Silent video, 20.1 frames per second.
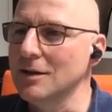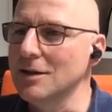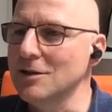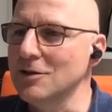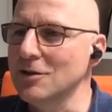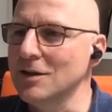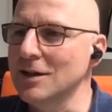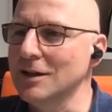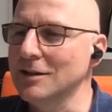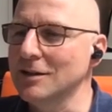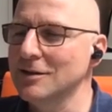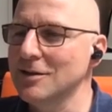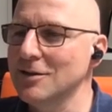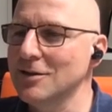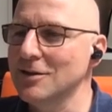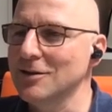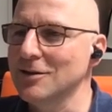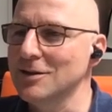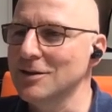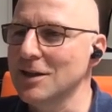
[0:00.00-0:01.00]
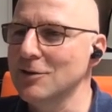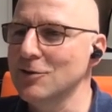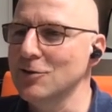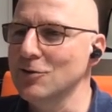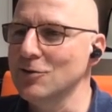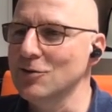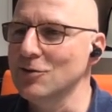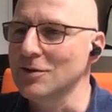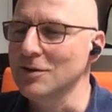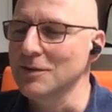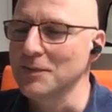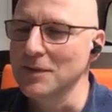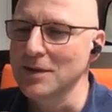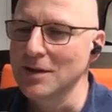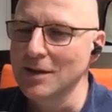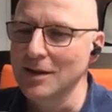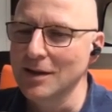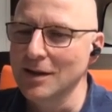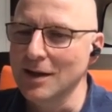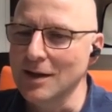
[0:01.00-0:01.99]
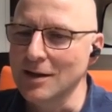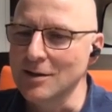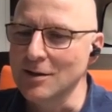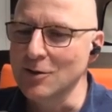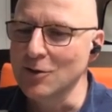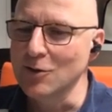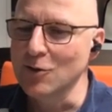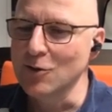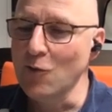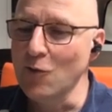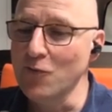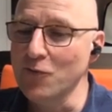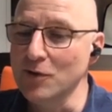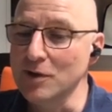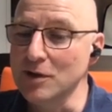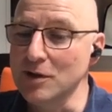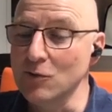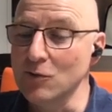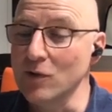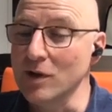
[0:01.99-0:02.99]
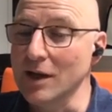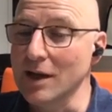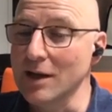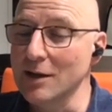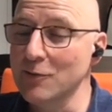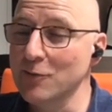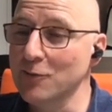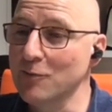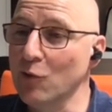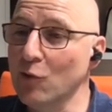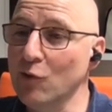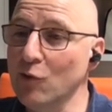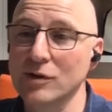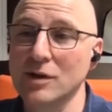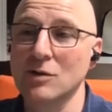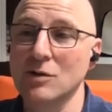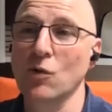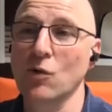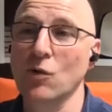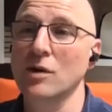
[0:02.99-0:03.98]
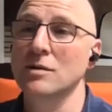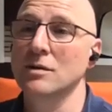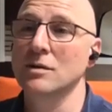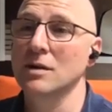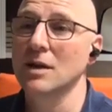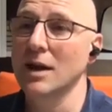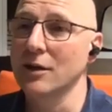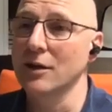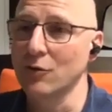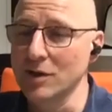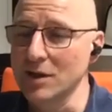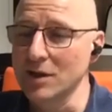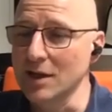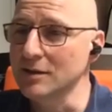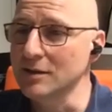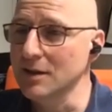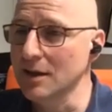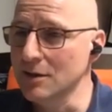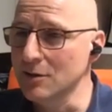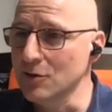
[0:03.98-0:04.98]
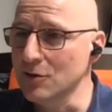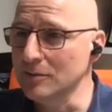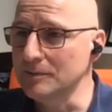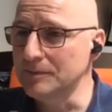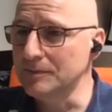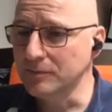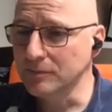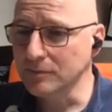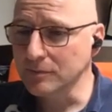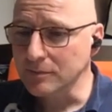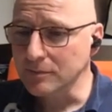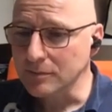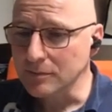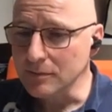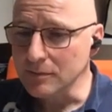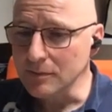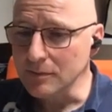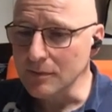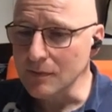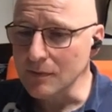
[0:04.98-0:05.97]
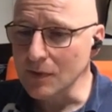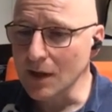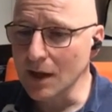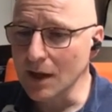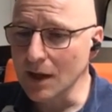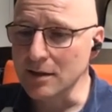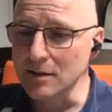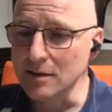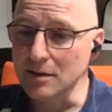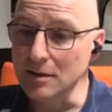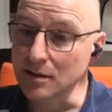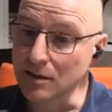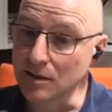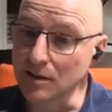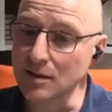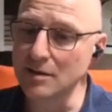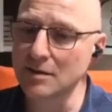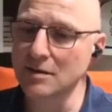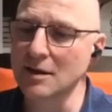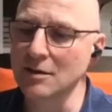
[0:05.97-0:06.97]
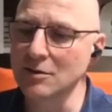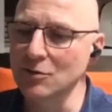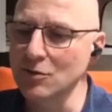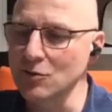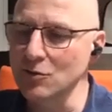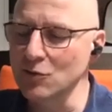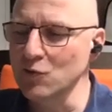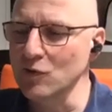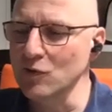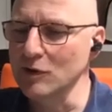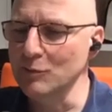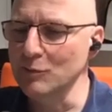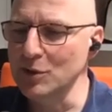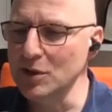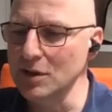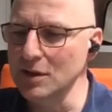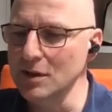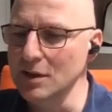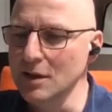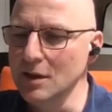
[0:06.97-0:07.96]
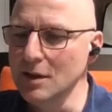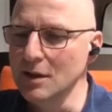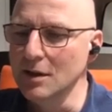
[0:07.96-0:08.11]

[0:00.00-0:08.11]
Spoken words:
in the next 10 years, and hopefully we'll have more than one agri-tech center. And these centers will be